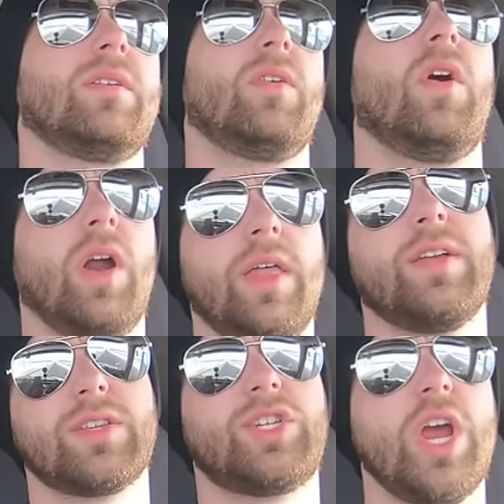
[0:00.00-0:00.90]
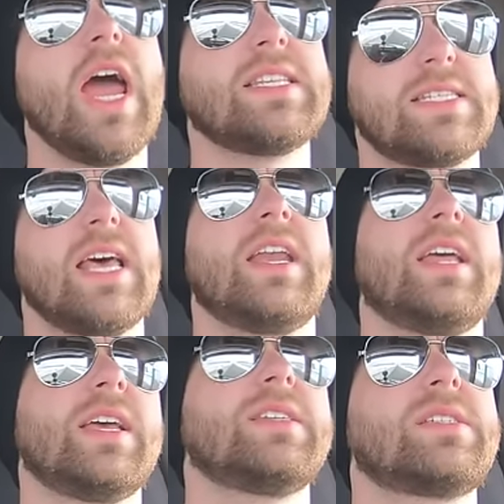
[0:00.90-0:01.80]
or uh, there's a chance that it
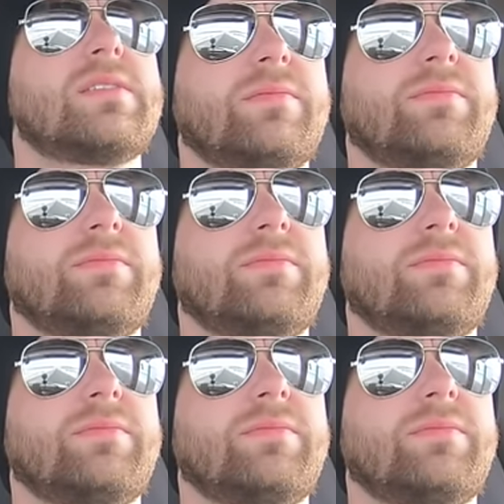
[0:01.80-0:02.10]
is.